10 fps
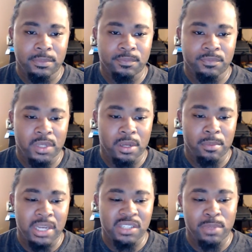
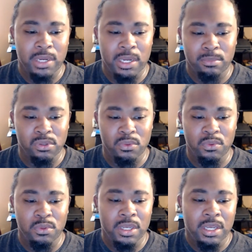
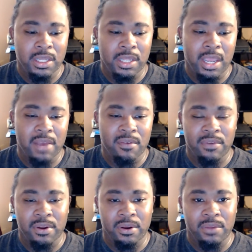HBM2. They have a
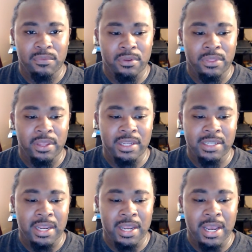variant for the
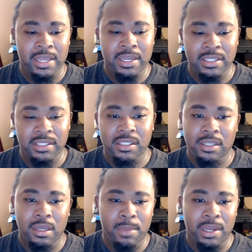SK Hynix
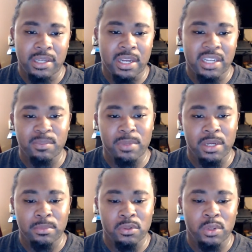
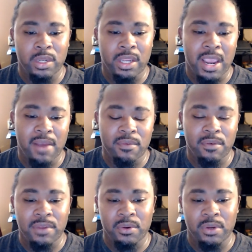HBM2, and they have a
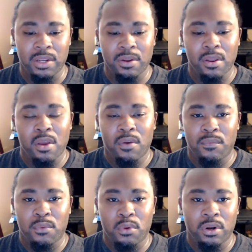variant
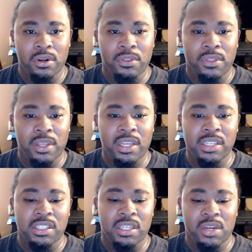for the
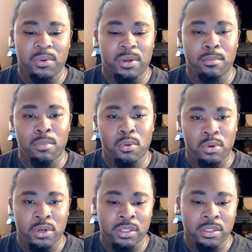engineering
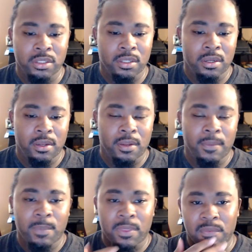boards
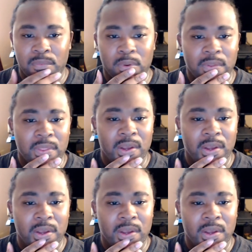for the